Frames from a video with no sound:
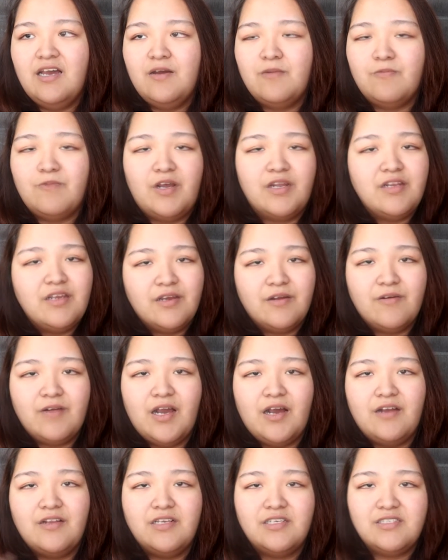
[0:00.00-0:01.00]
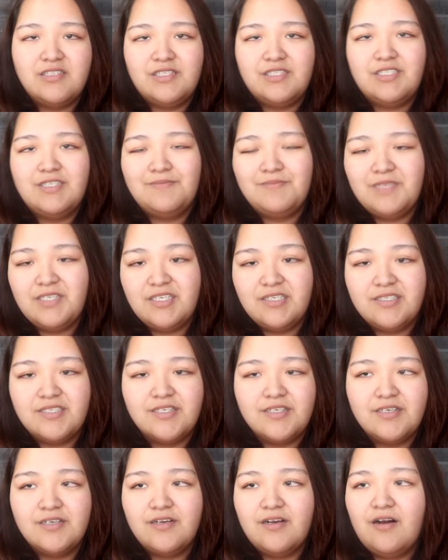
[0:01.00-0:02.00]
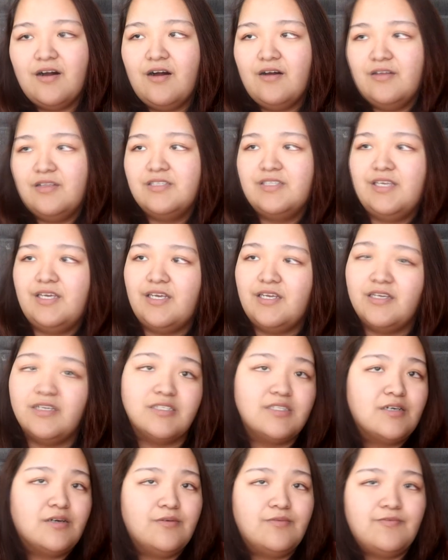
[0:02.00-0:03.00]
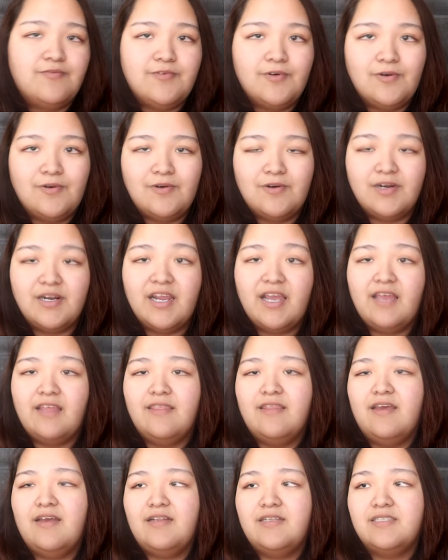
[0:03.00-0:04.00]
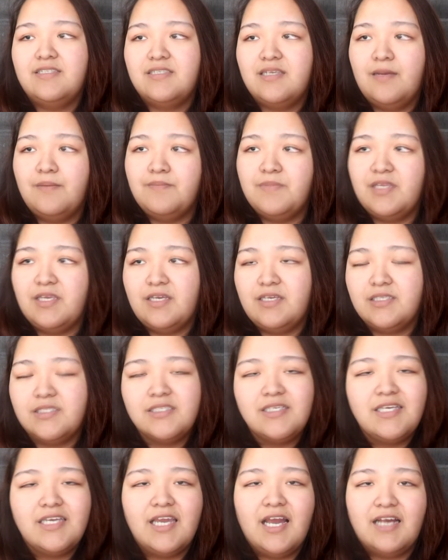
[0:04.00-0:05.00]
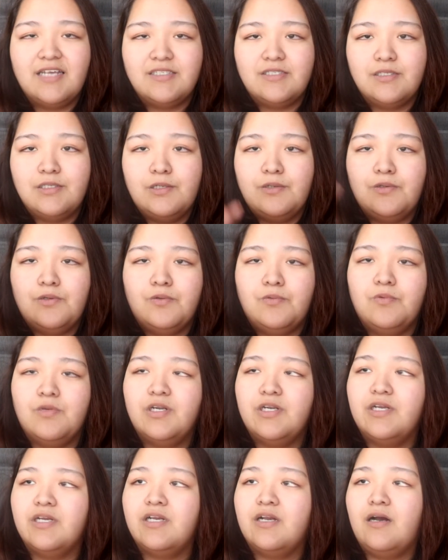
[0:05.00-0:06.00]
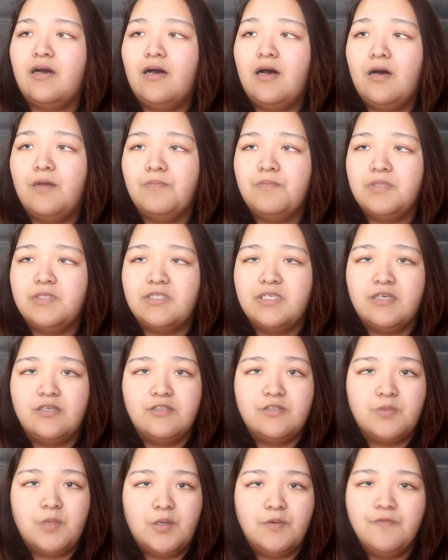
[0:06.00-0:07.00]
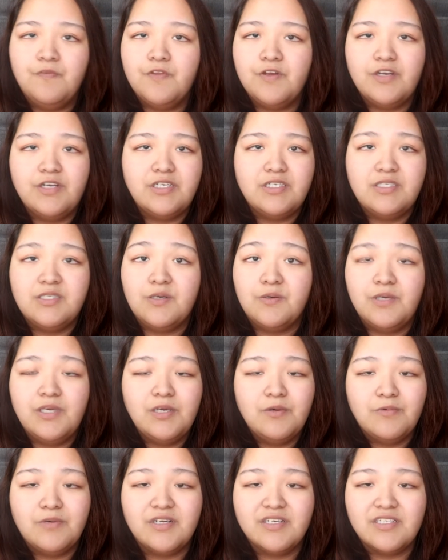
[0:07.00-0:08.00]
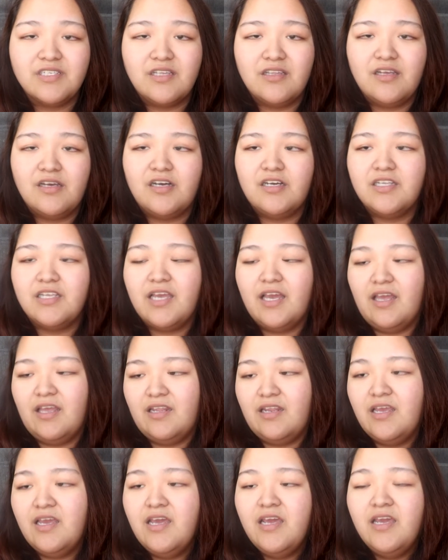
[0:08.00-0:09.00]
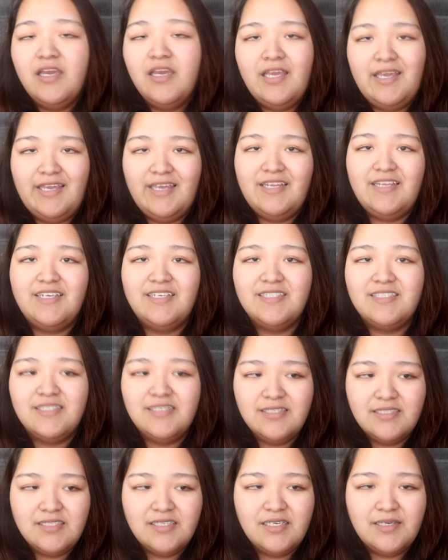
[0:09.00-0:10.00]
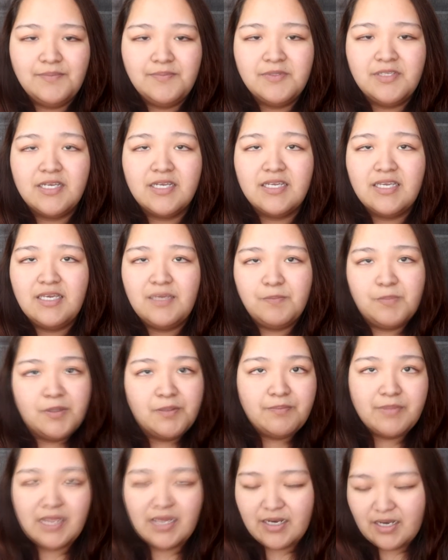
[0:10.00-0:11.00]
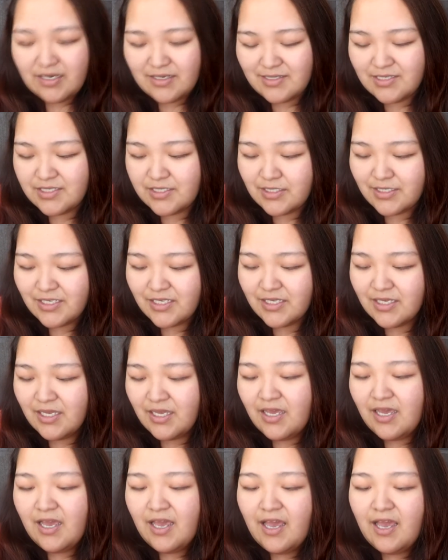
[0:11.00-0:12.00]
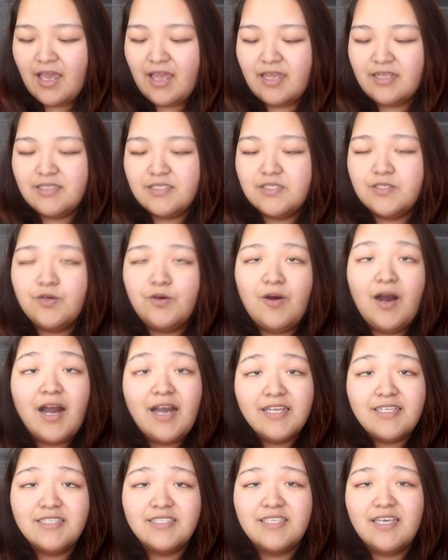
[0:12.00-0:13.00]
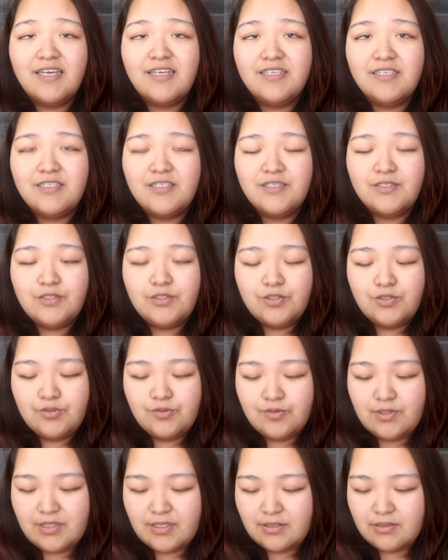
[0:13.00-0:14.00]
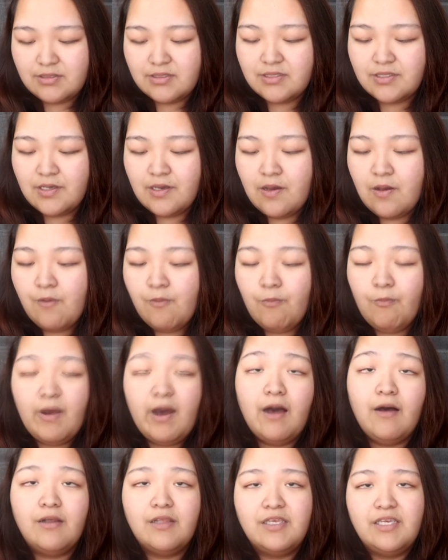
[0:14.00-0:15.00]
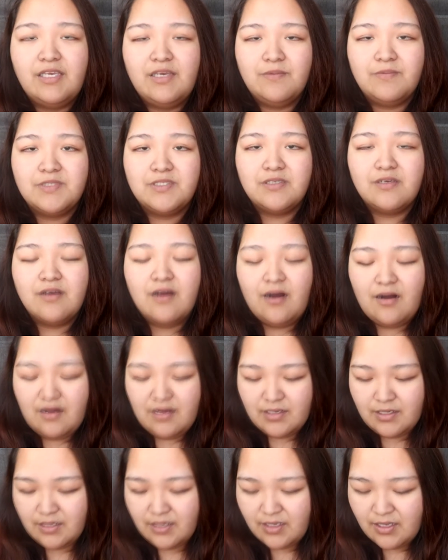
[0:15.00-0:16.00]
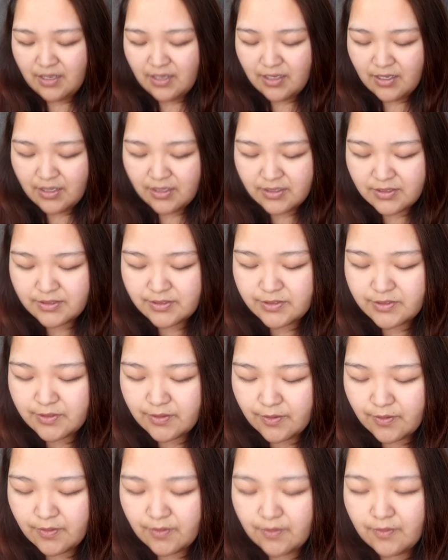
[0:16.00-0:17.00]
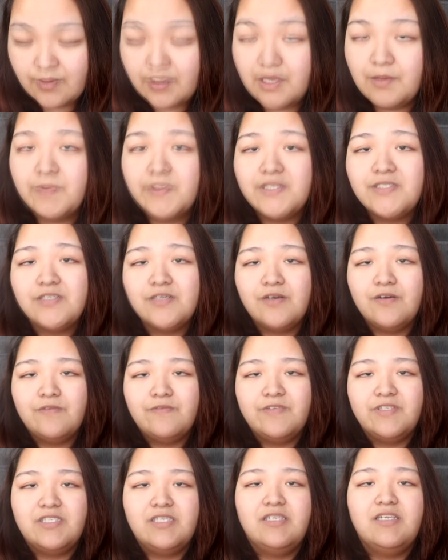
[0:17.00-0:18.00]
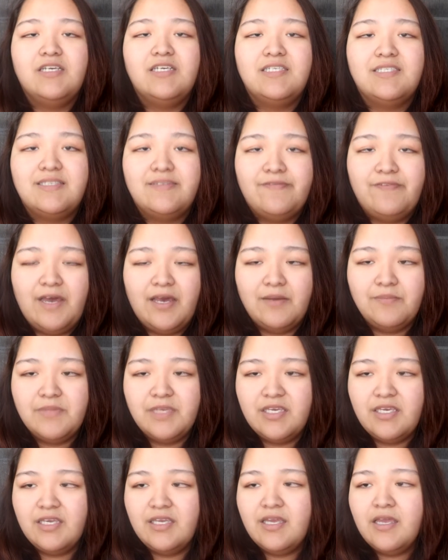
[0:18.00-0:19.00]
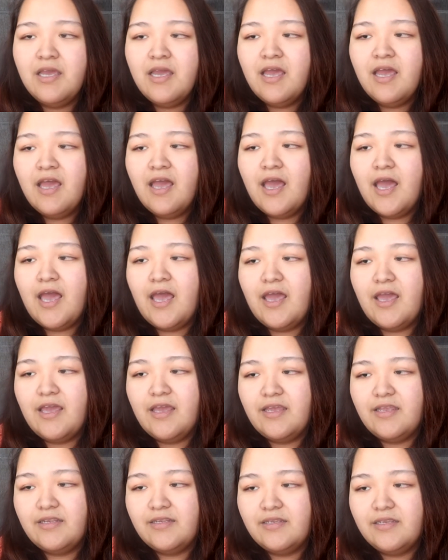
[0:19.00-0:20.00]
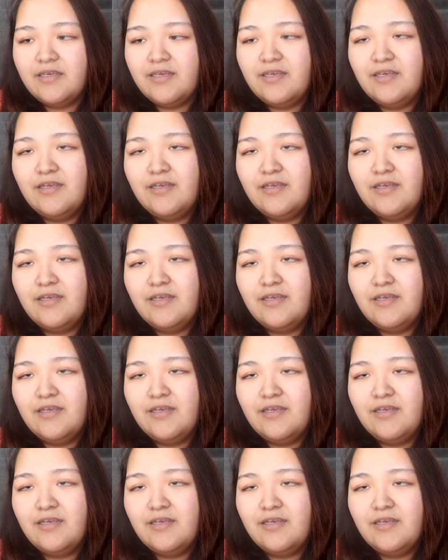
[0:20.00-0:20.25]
running around as a gym teacher all day until 4, and then some days he has to go to work up until 12:30. So he works a lot and he needs to sleep to keep up that energy. And so I decided to do this while he was gone. So he went to go visit his family and